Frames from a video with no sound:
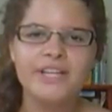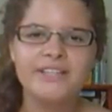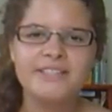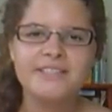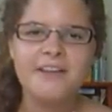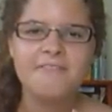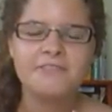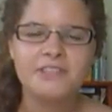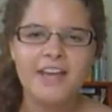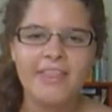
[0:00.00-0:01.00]
weird
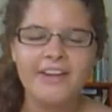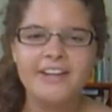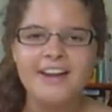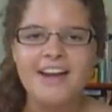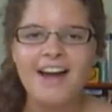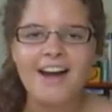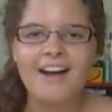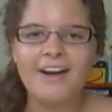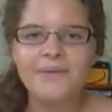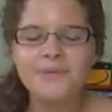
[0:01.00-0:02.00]
stuff together.
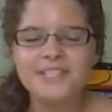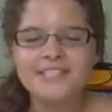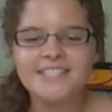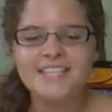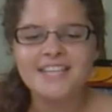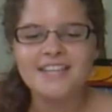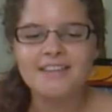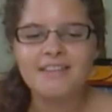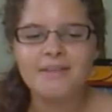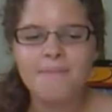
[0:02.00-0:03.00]
We did
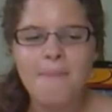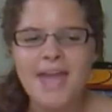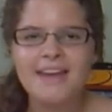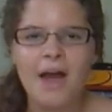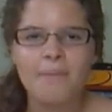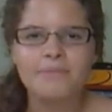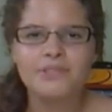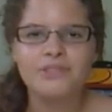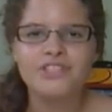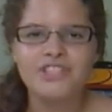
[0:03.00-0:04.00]

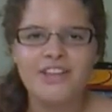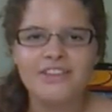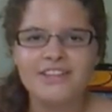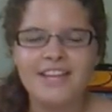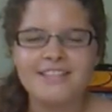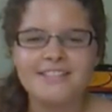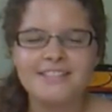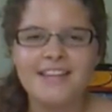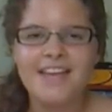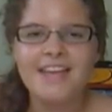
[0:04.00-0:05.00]
makeup to each other
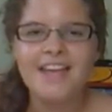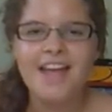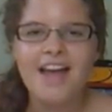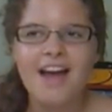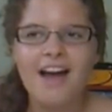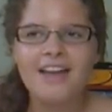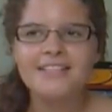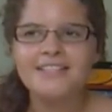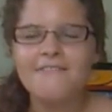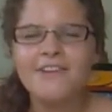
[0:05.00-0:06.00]
yesterday.
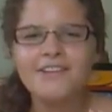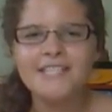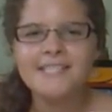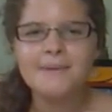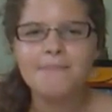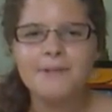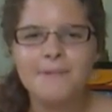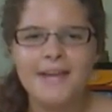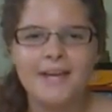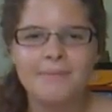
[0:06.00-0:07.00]
I did a very simple
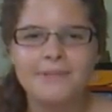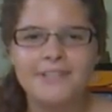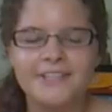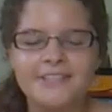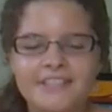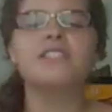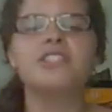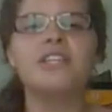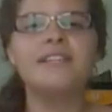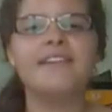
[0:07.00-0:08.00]
makeup to her.
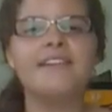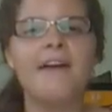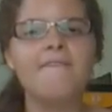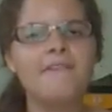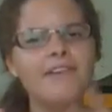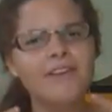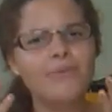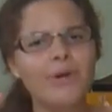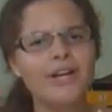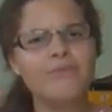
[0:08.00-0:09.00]
She did a
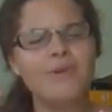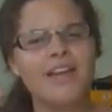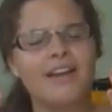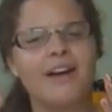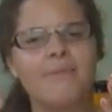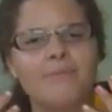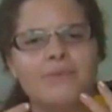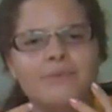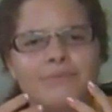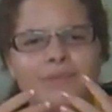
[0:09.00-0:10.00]
very weird makeup
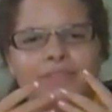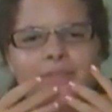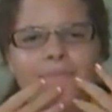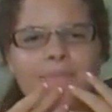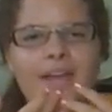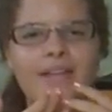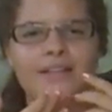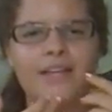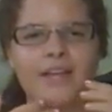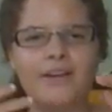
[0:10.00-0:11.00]
with
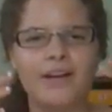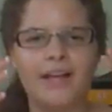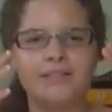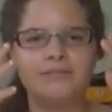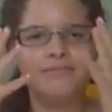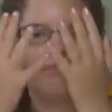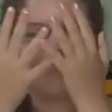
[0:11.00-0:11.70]
paint here and